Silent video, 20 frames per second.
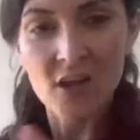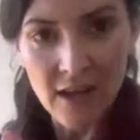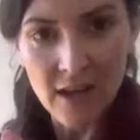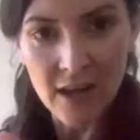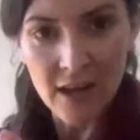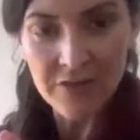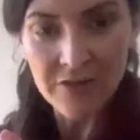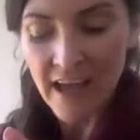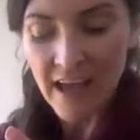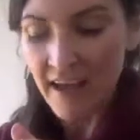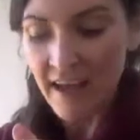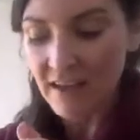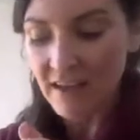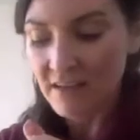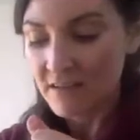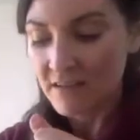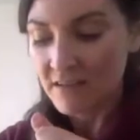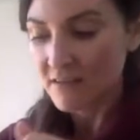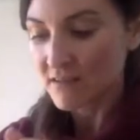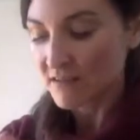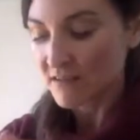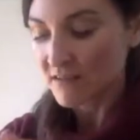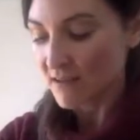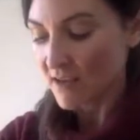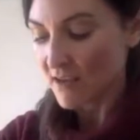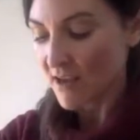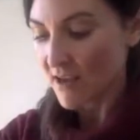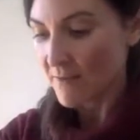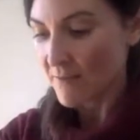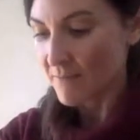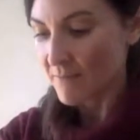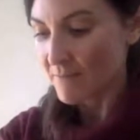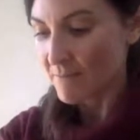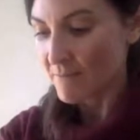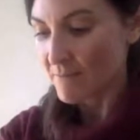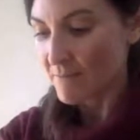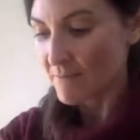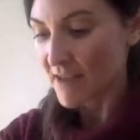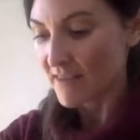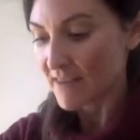ground that,
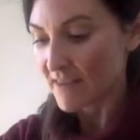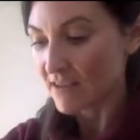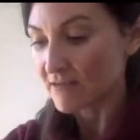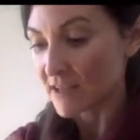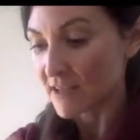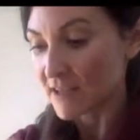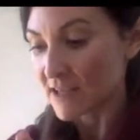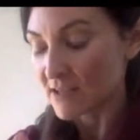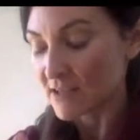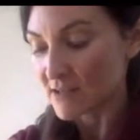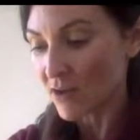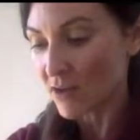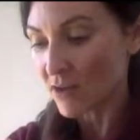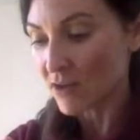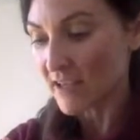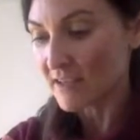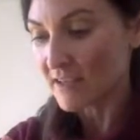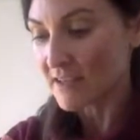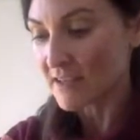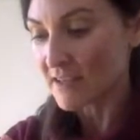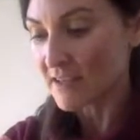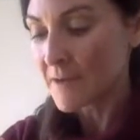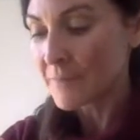make that really solid.